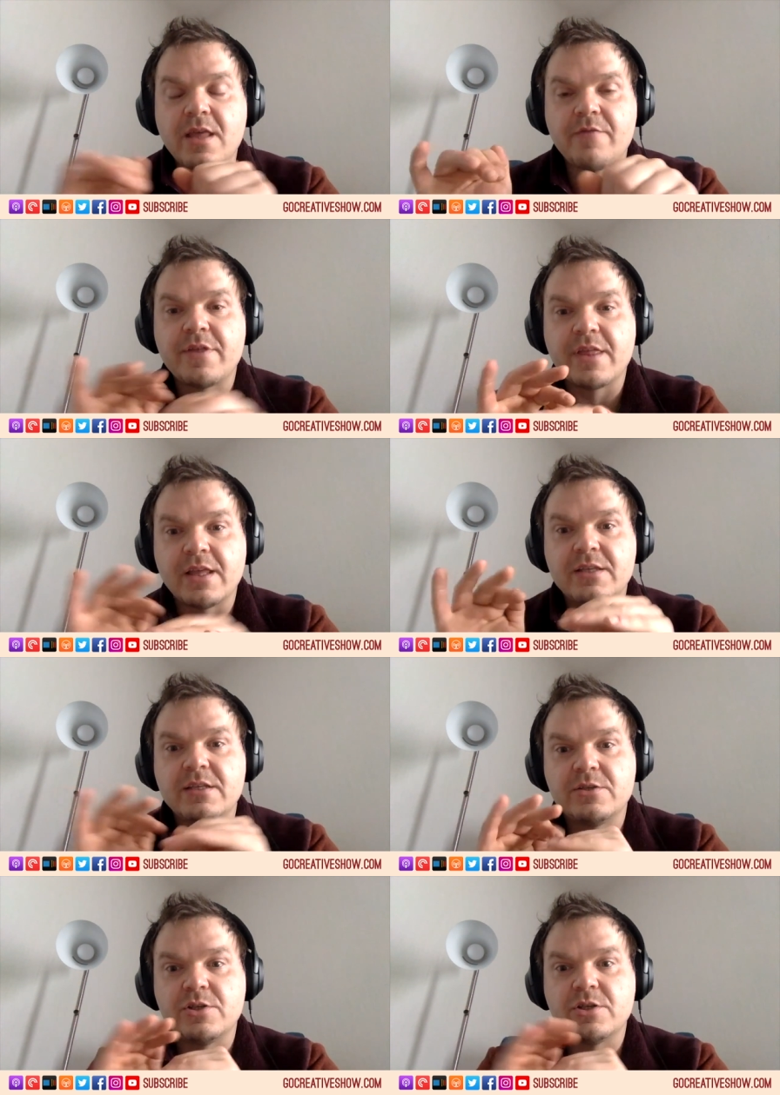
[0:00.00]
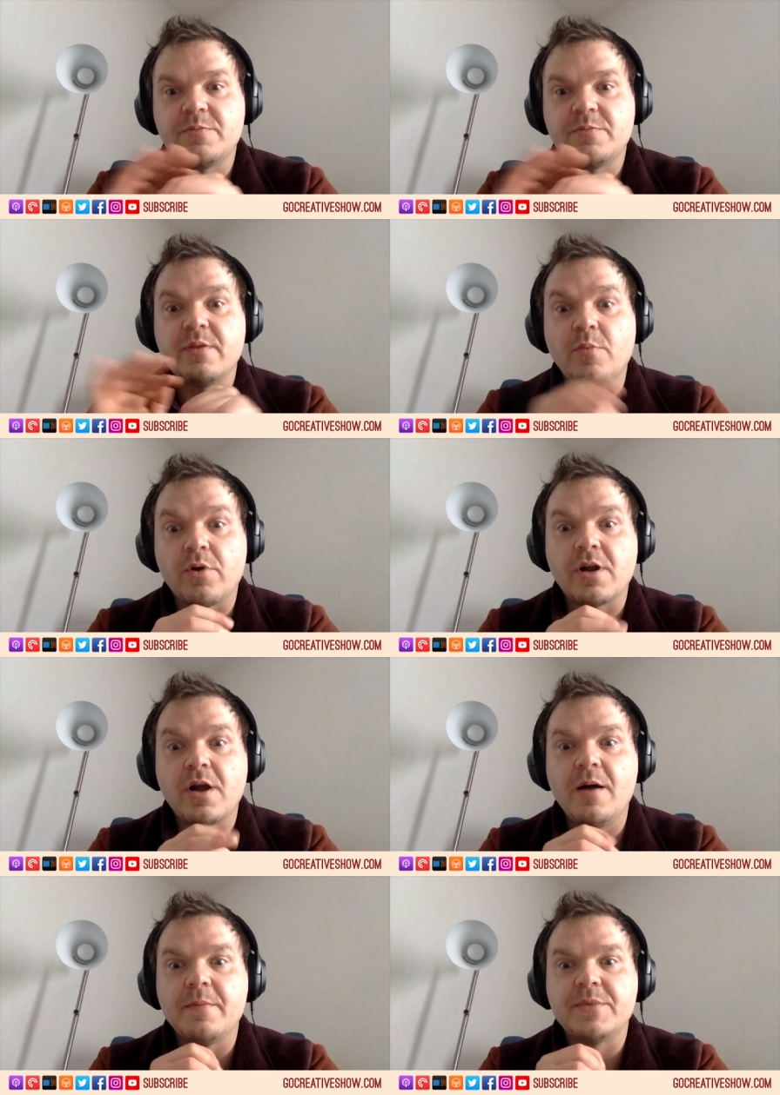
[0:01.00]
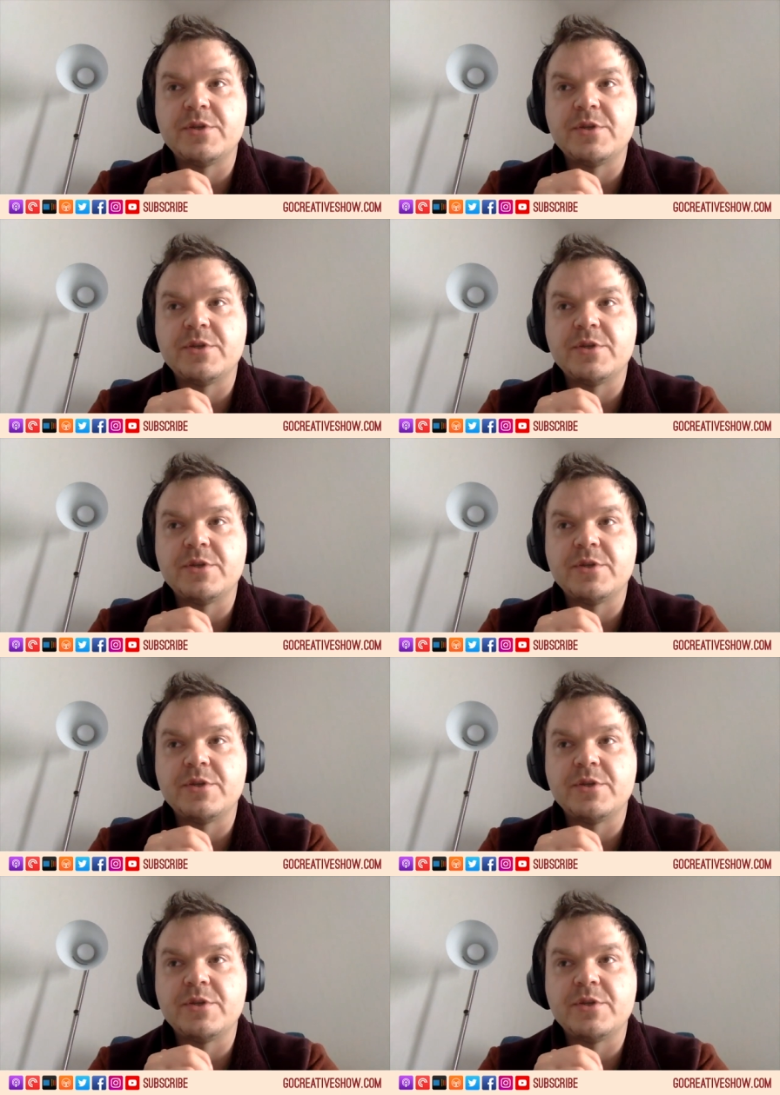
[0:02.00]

everything is, just a bit more calm